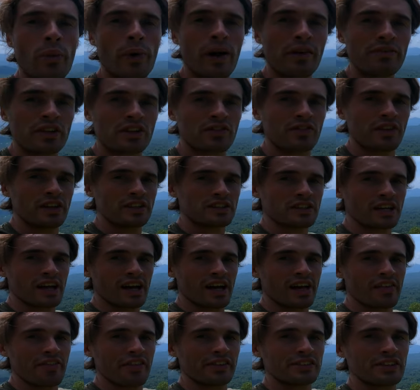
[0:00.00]
we have this feature
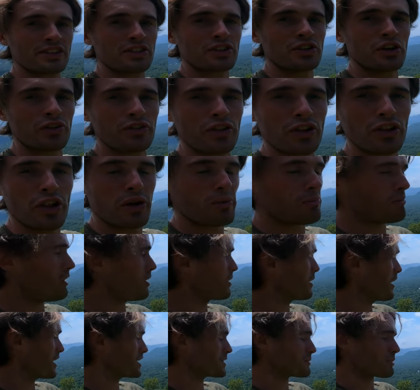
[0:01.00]
here. This is called the
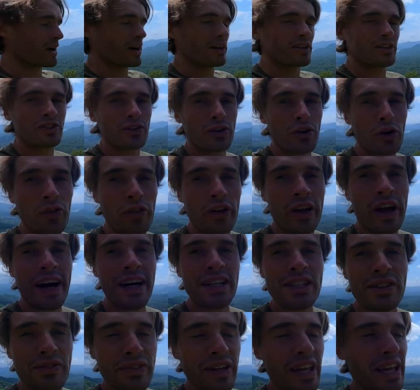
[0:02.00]
Lombok Express. All the
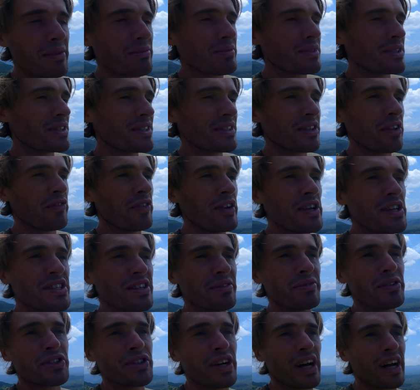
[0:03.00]
guys have named the feature
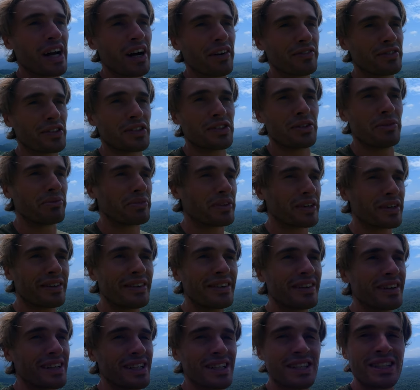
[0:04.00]
summer track after something,
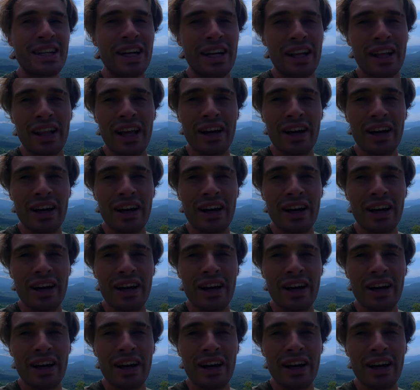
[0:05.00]
and it's kind of